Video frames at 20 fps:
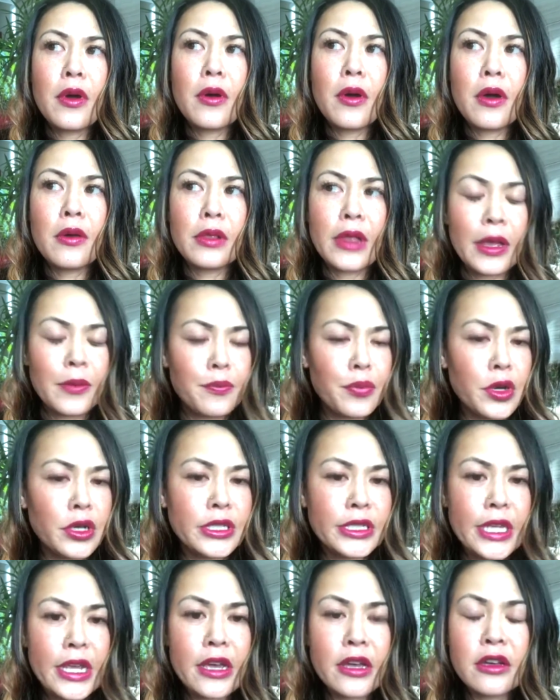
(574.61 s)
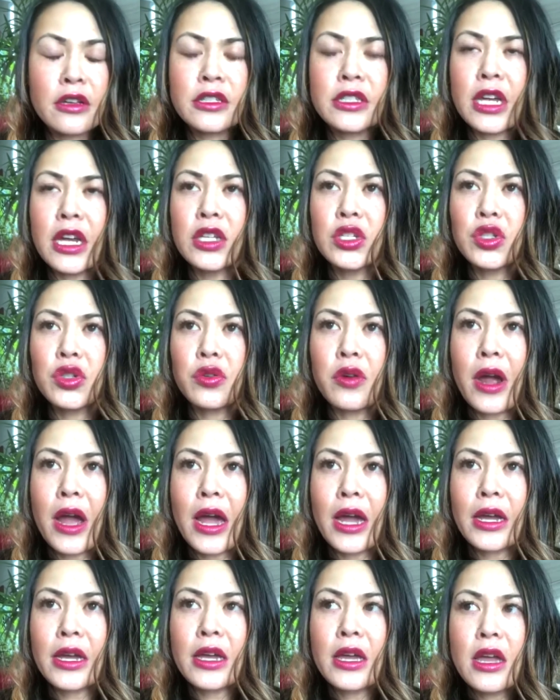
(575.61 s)
like book sales. I
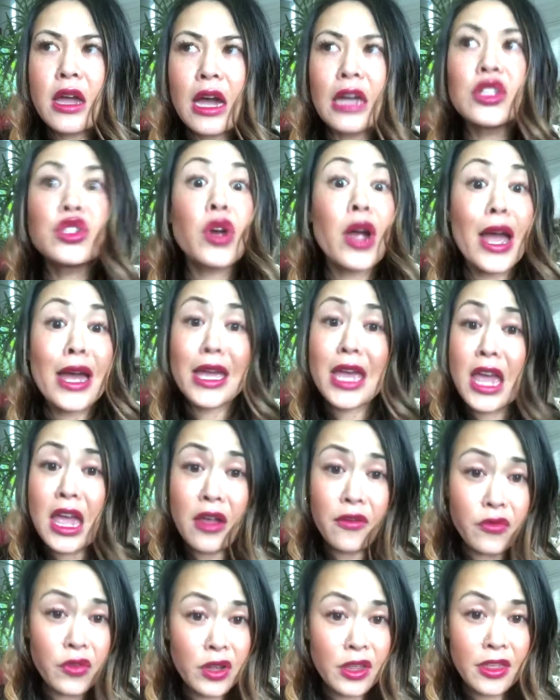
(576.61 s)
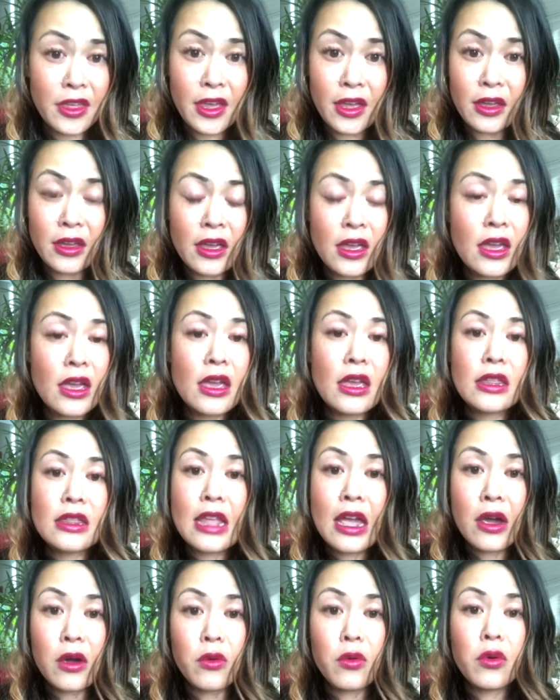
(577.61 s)
track everything.
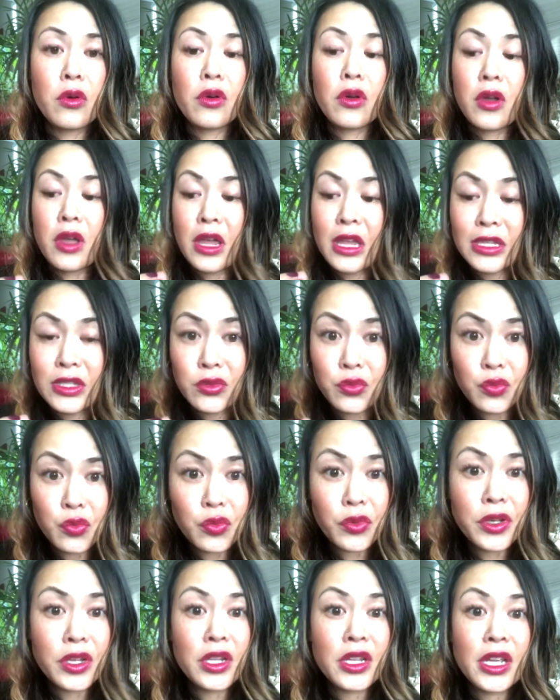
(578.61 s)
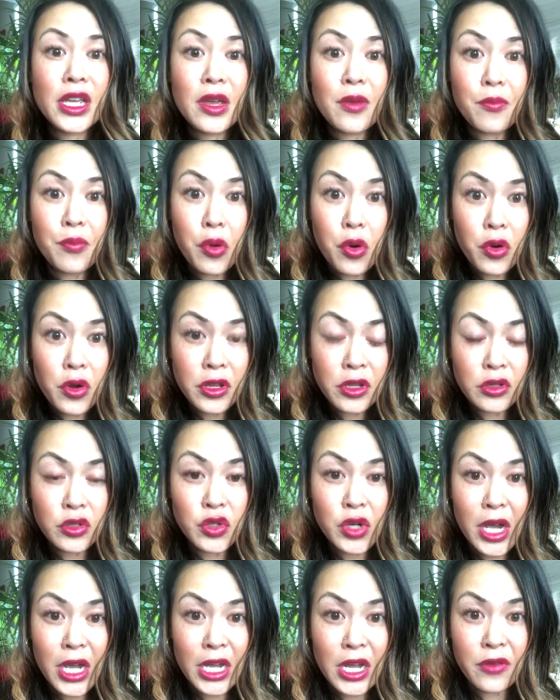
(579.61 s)
Now, it's really important you
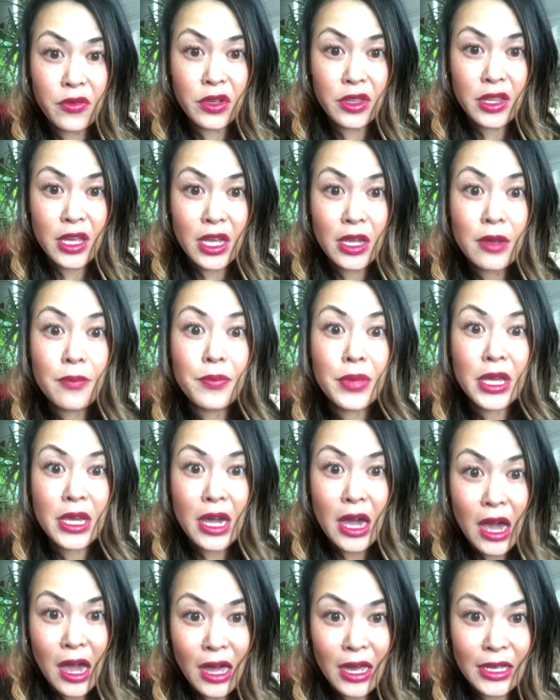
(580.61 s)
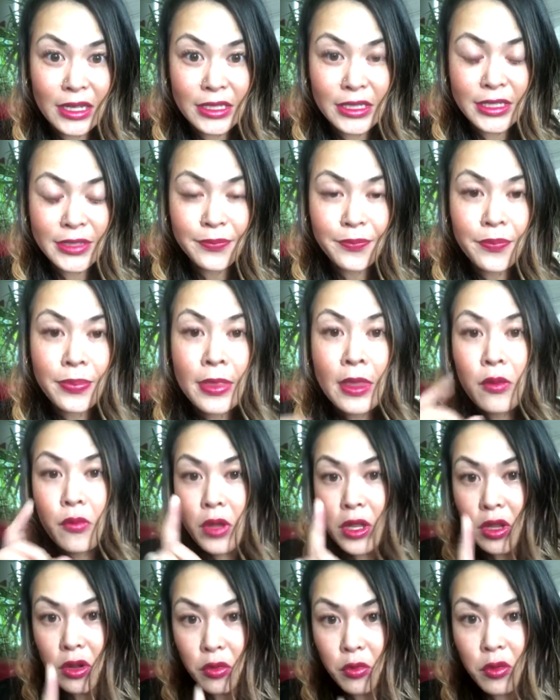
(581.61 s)
track everything, because when
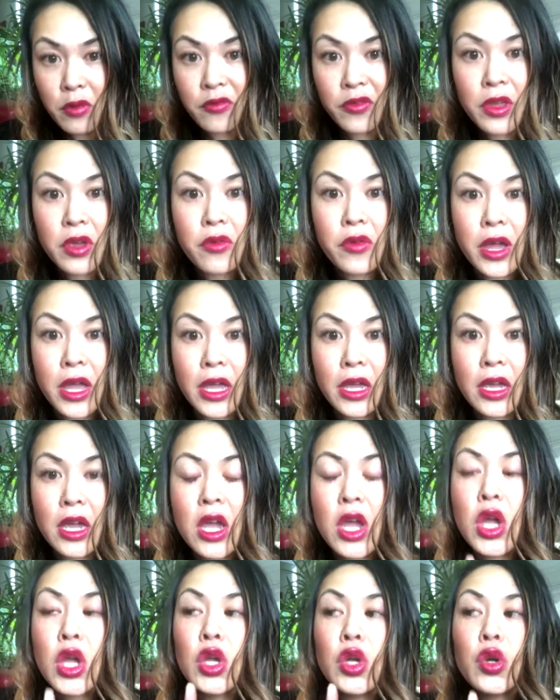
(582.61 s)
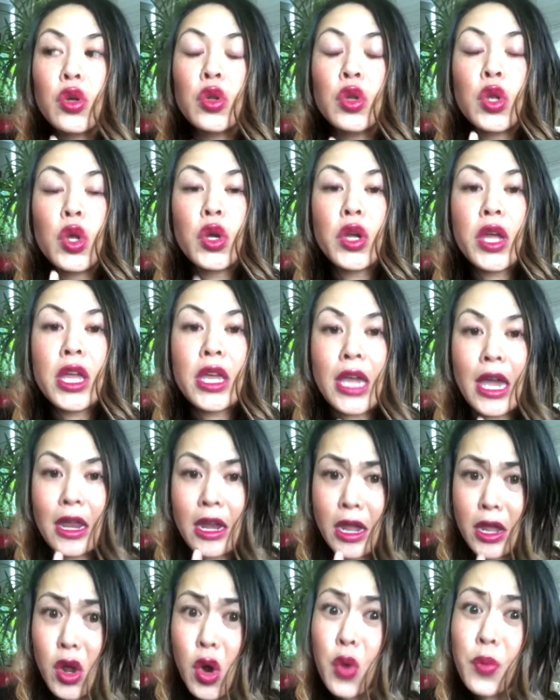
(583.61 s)
you're reviewing, you're looking at, I
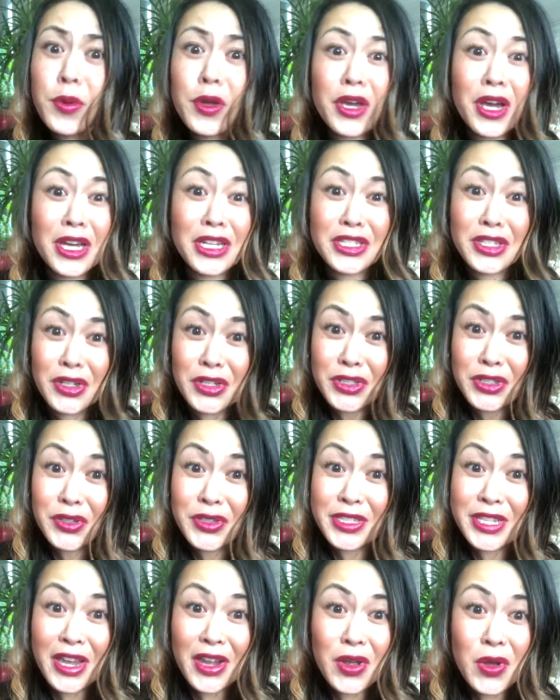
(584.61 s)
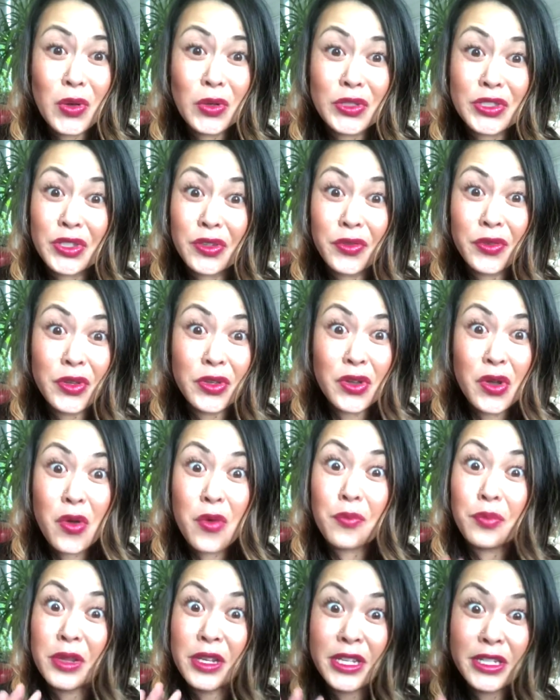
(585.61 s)
hope you guys also set goals. So if you don't,
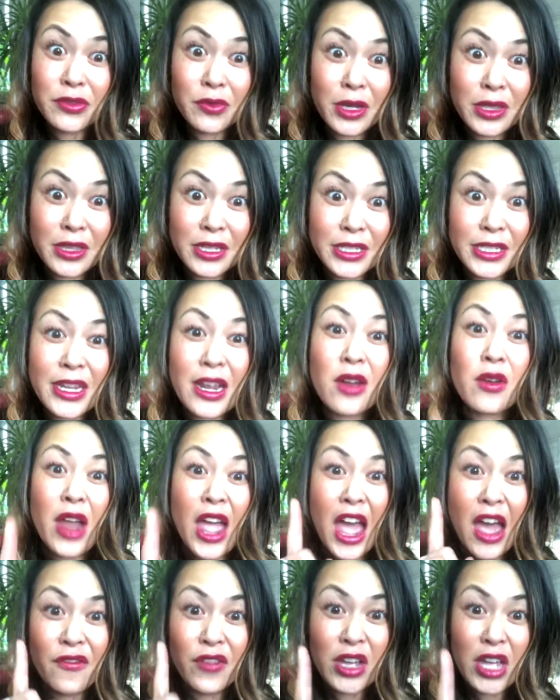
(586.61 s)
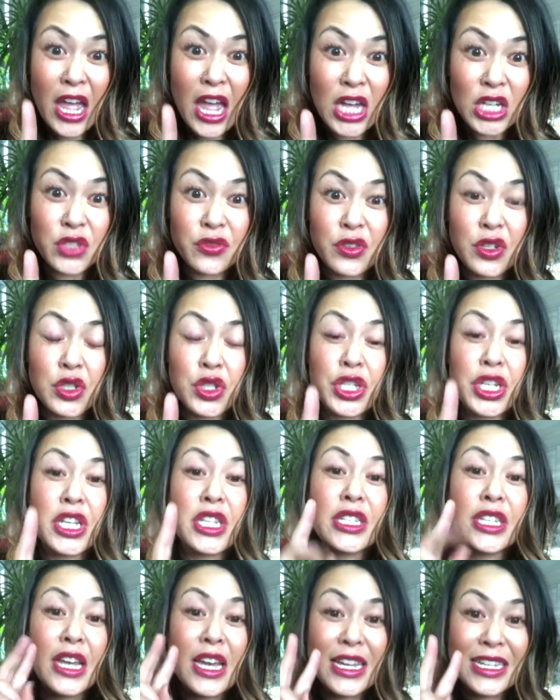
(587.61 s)
please write this down. Have a cash flow sheet,
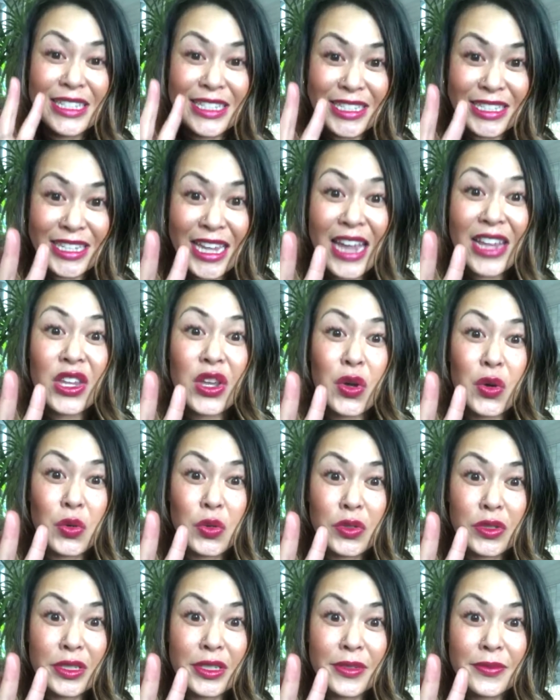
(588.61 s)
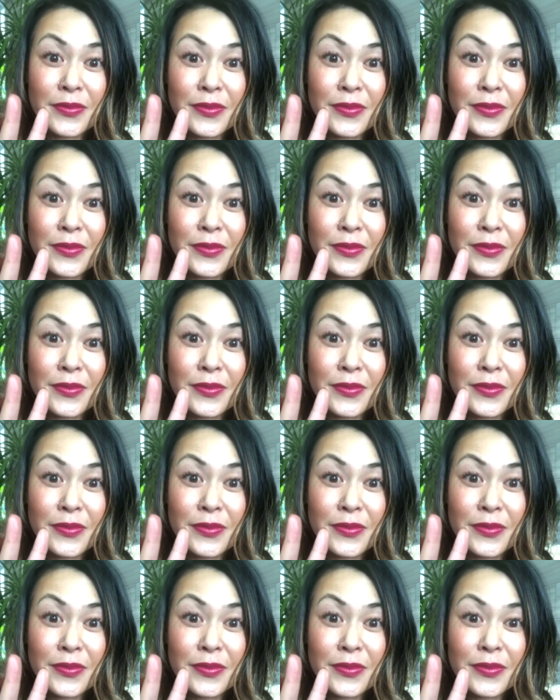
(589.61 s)
set goals.